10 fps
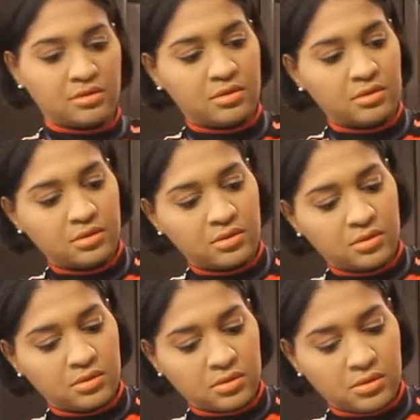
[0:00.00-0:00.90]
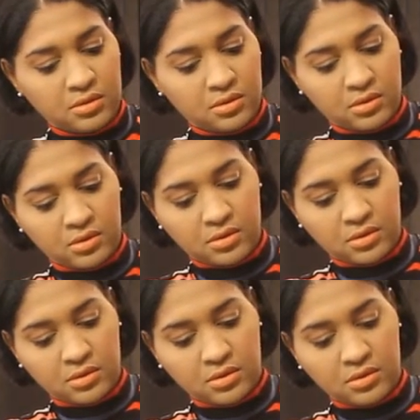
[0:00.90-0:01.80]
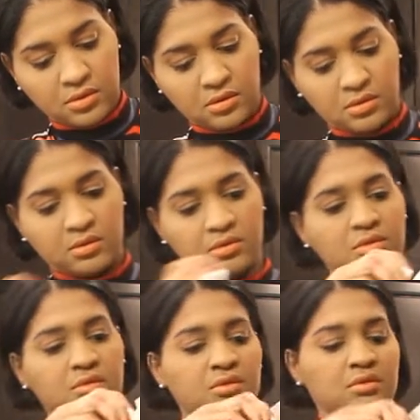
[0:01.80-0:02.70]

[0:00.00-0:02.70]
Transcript: [no speech]